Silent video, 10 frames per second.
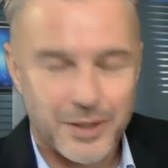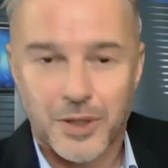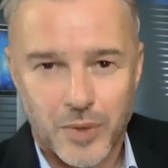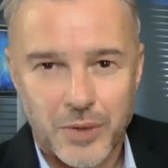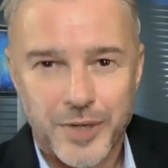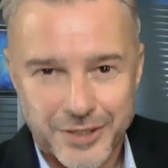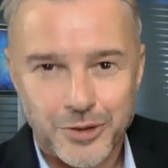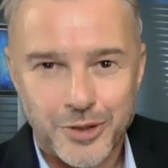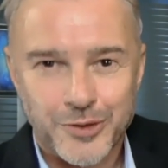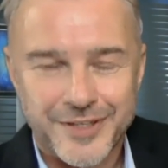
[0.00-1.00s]
Well, we
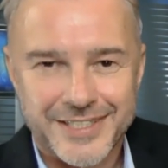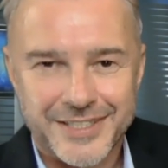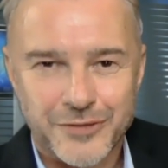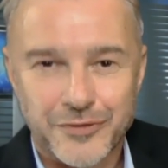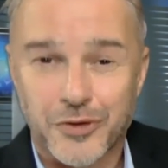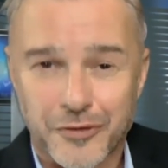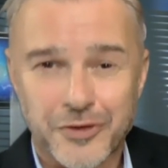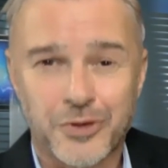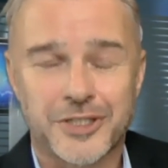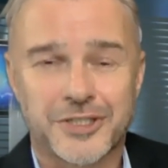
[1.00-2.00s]
conclude this interview,
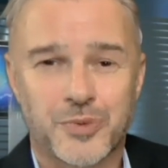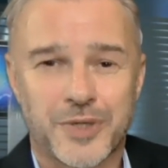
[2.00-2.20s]
of course,